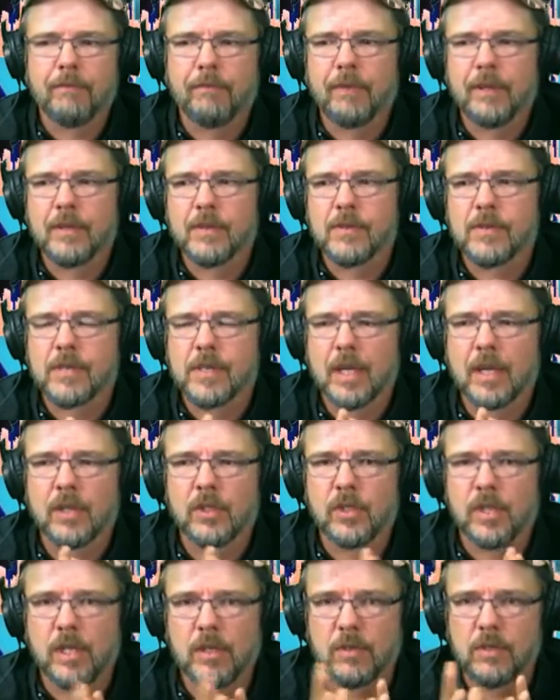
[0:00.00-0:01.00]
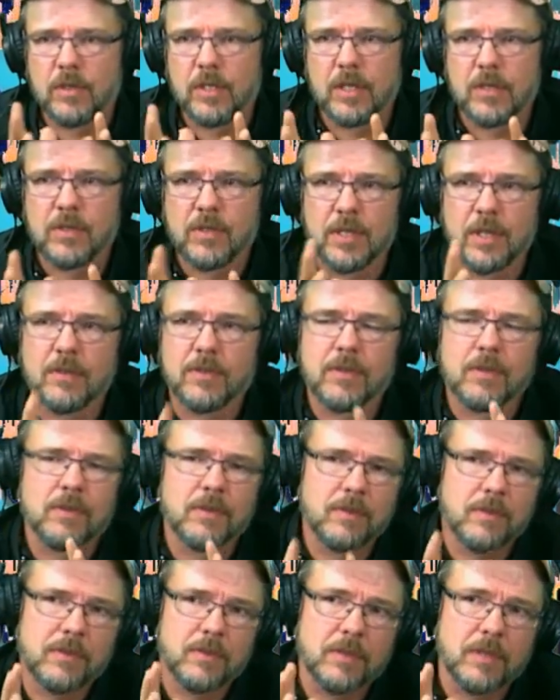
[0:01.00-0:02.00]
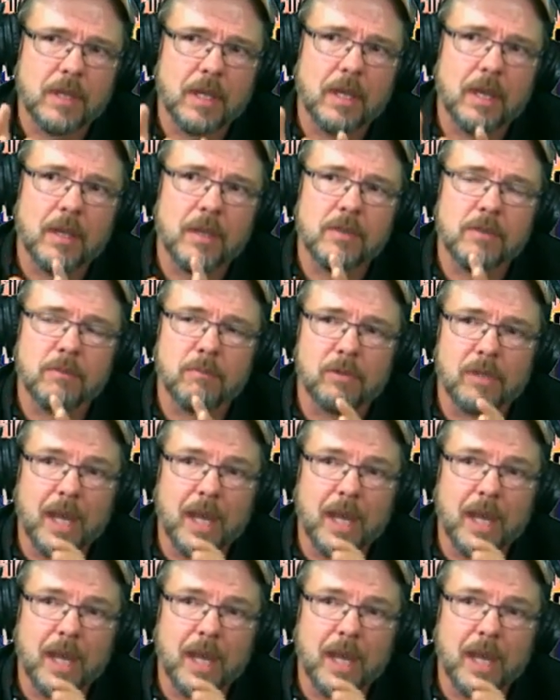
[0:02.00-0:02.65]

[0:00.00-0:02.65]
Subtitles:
is she senses some